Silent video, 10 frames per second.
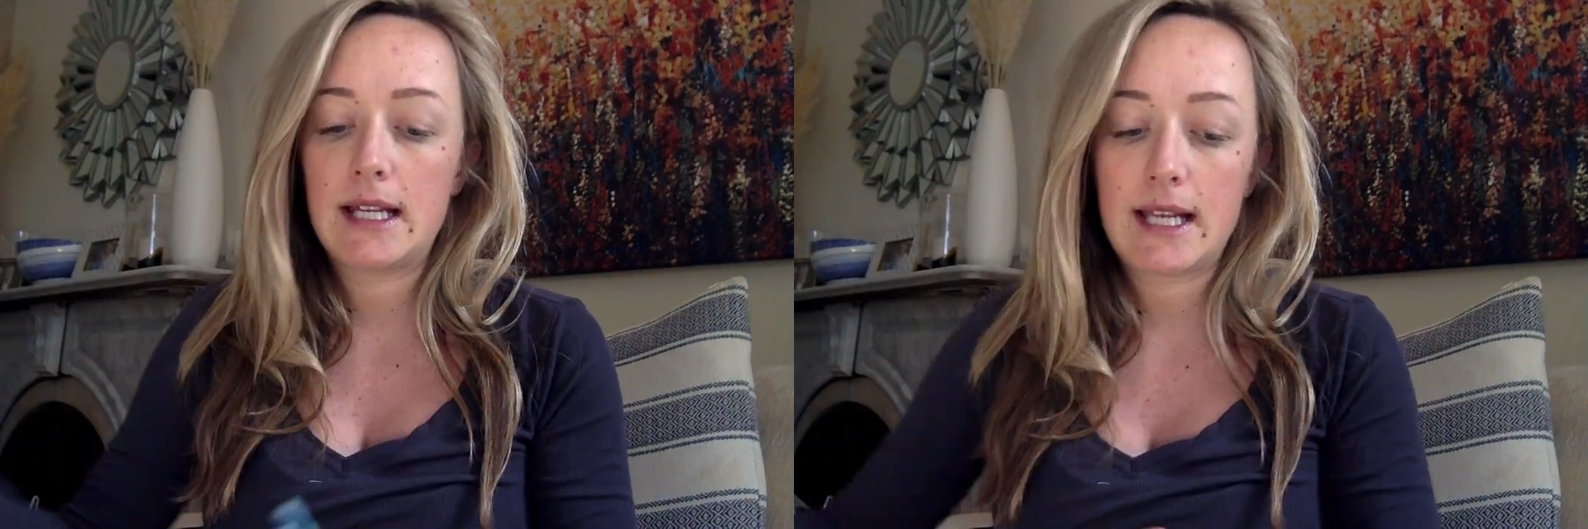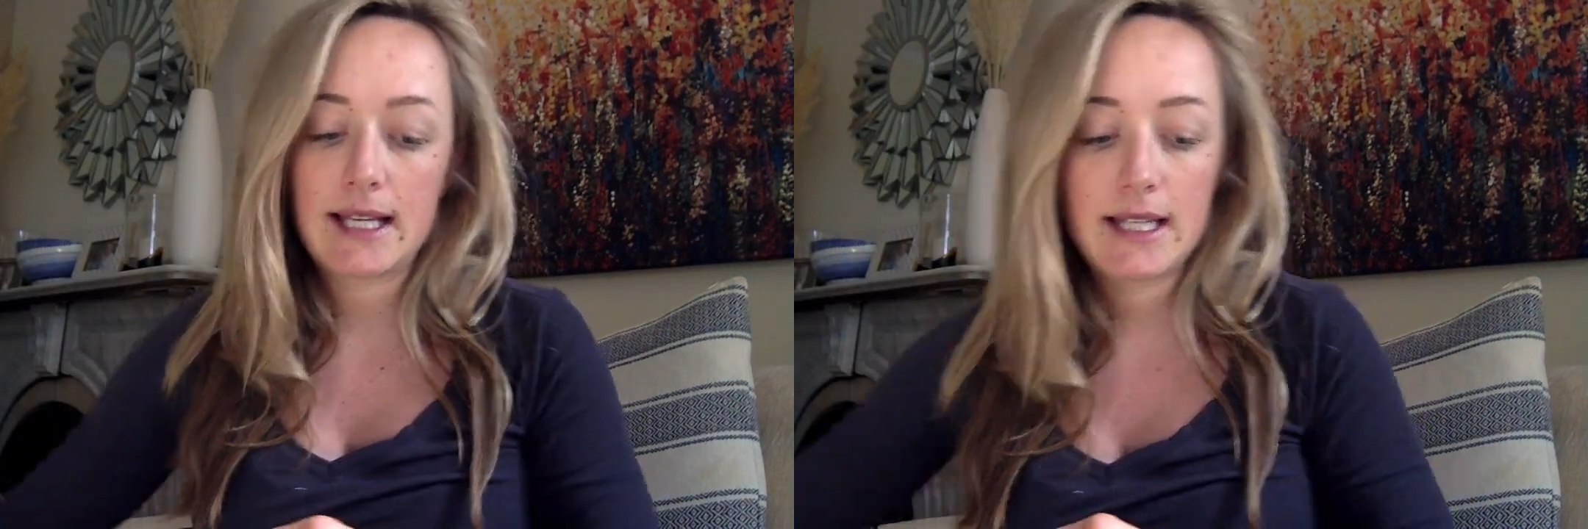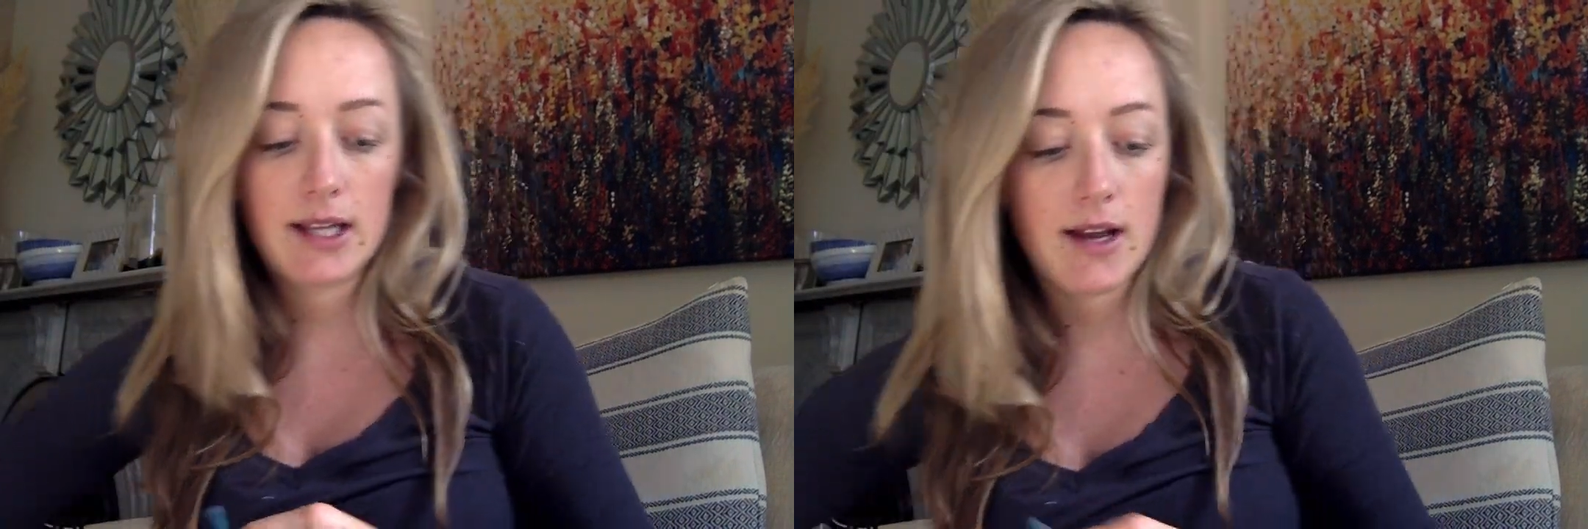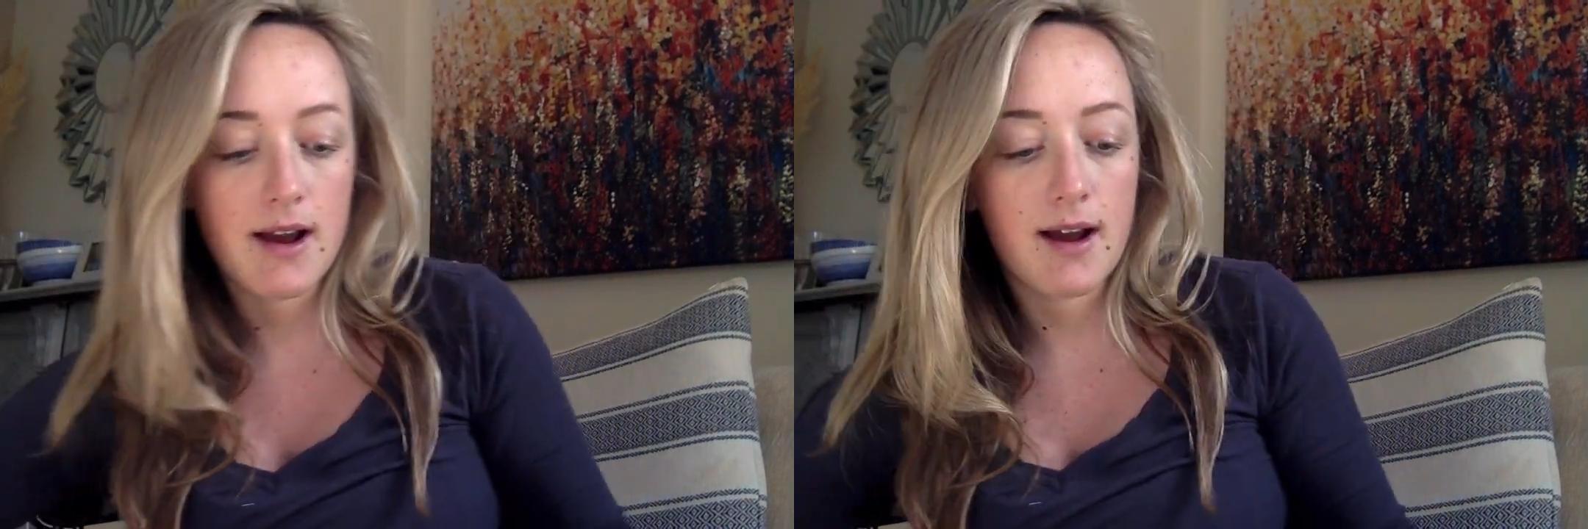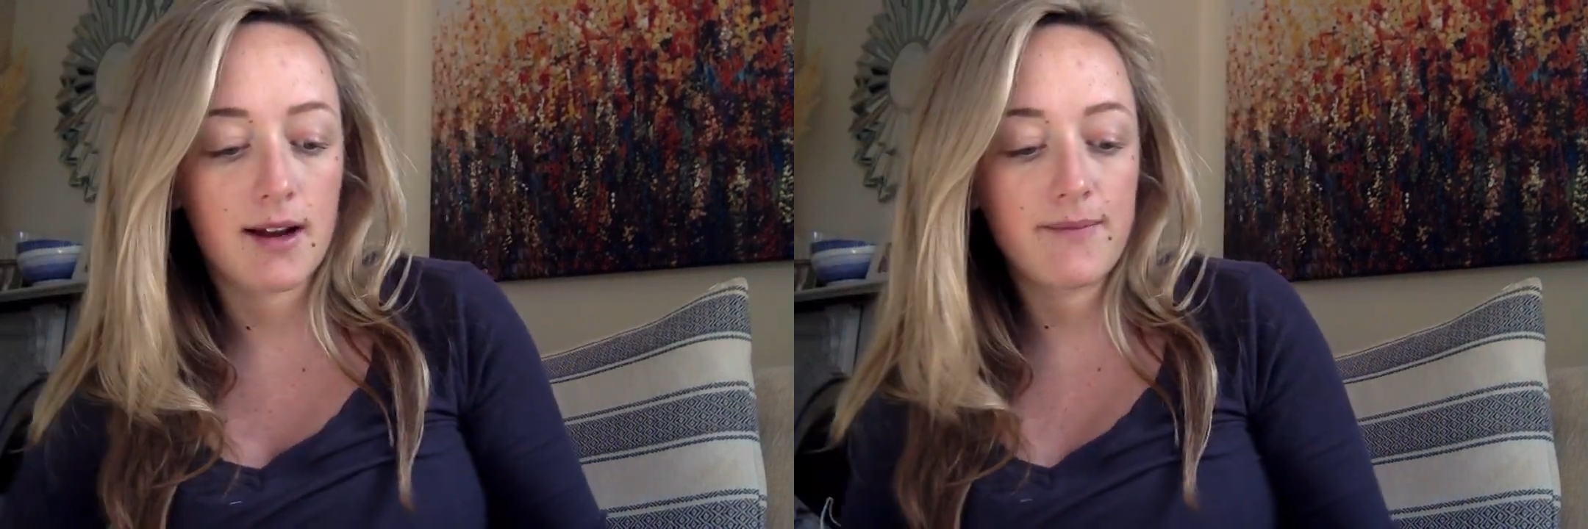nice and
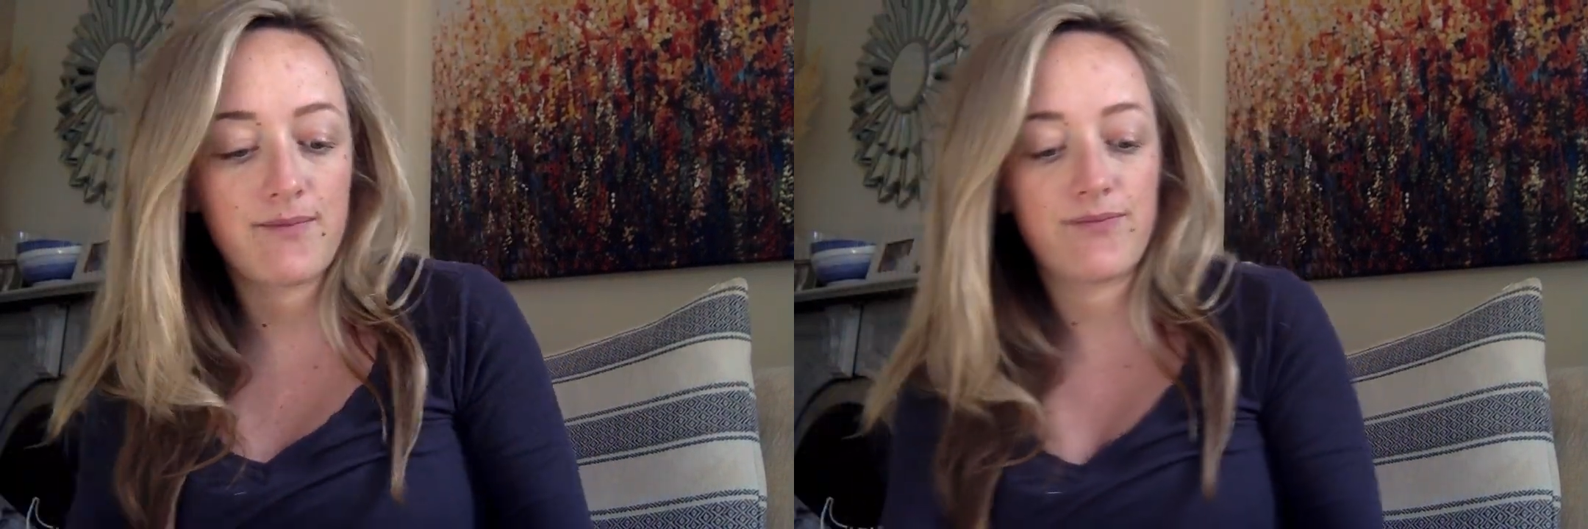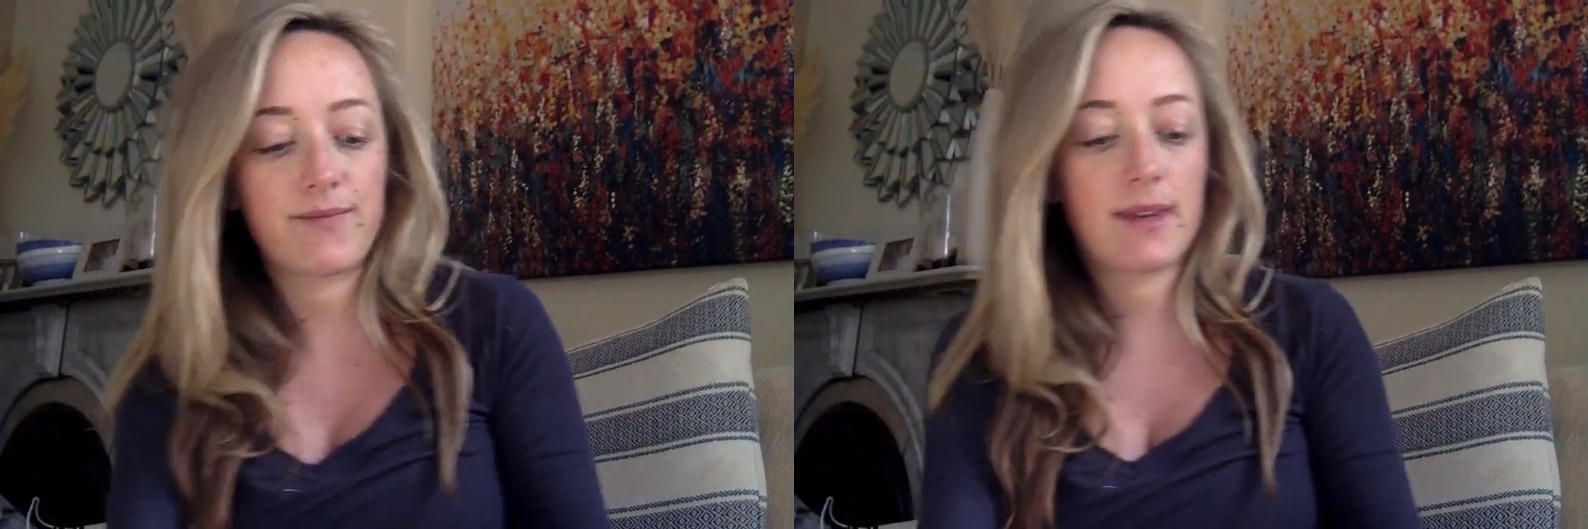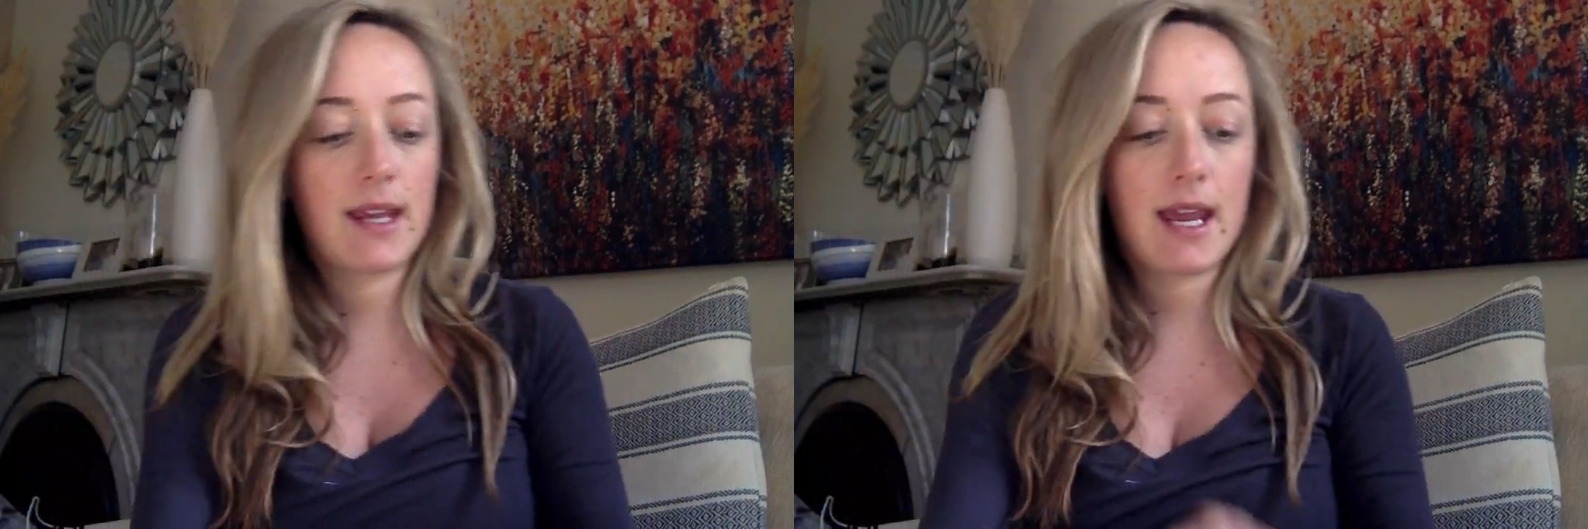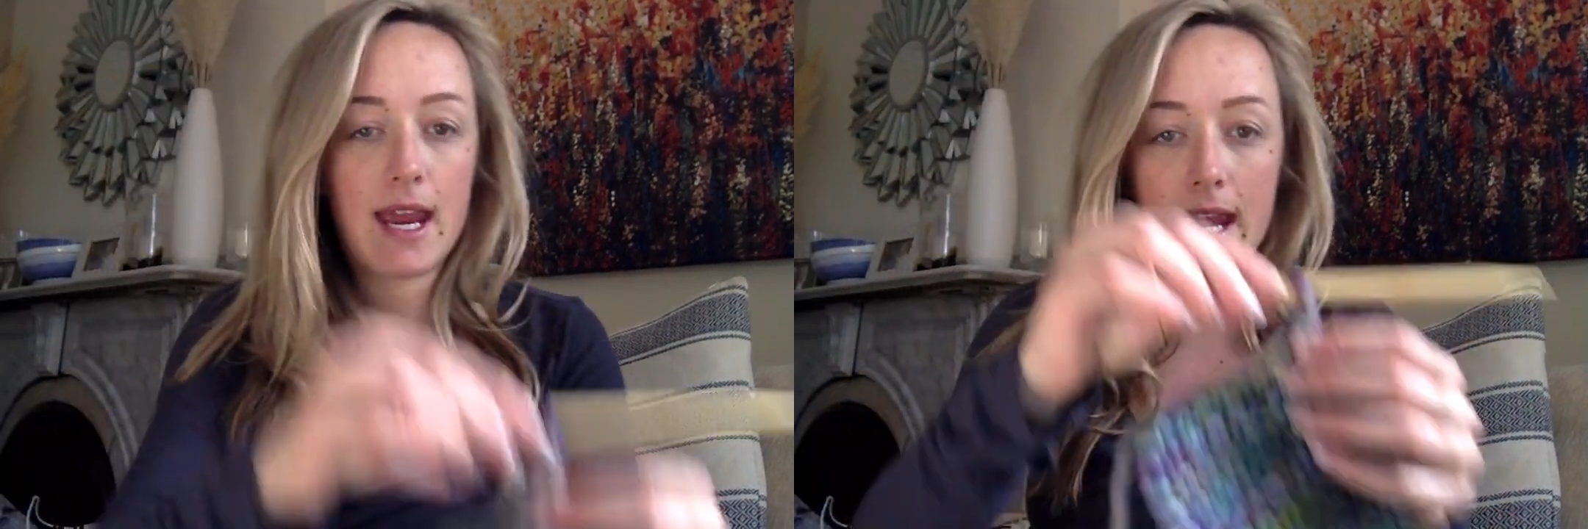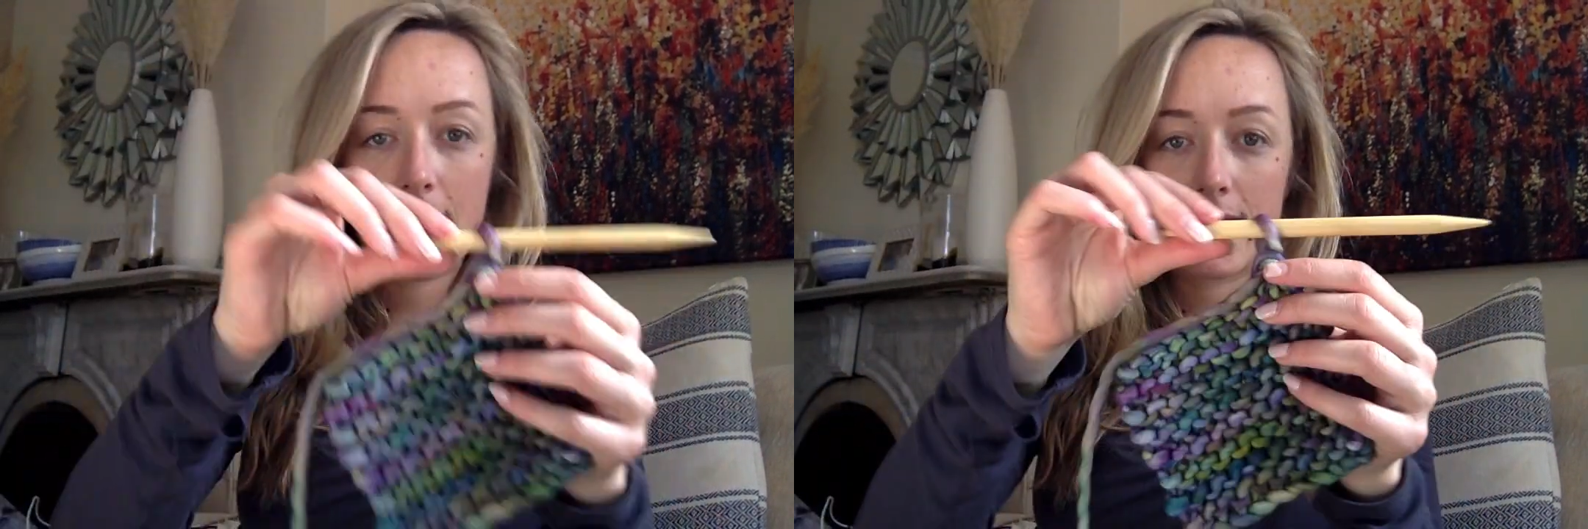long,
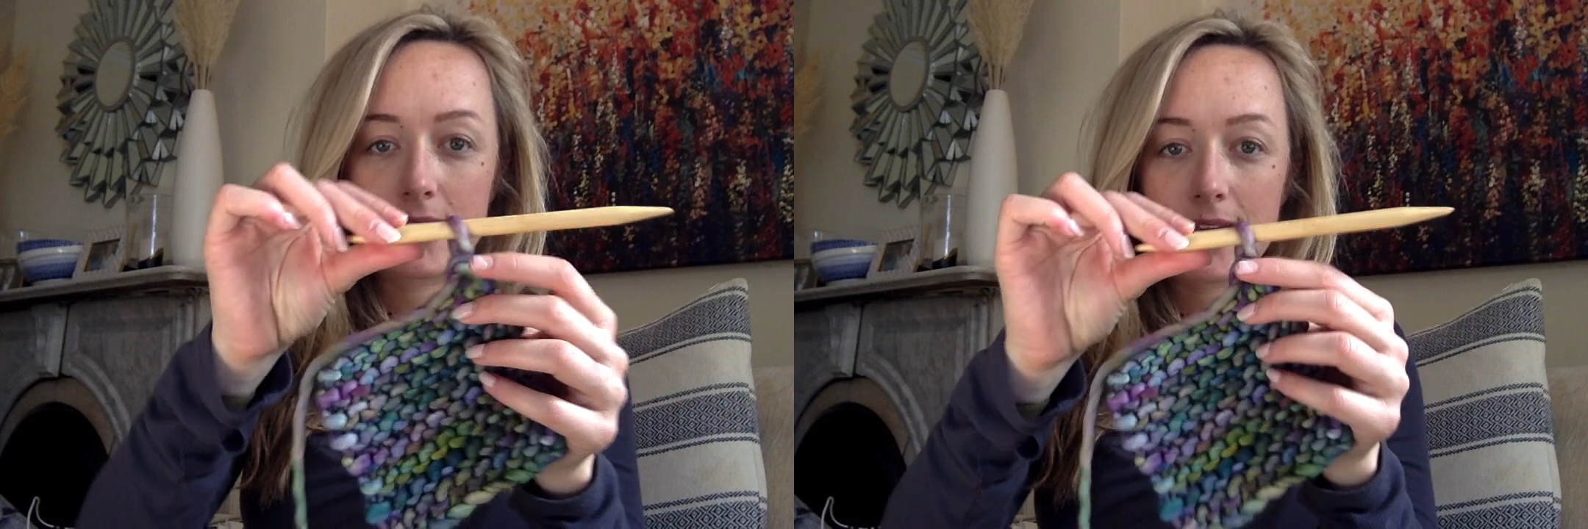and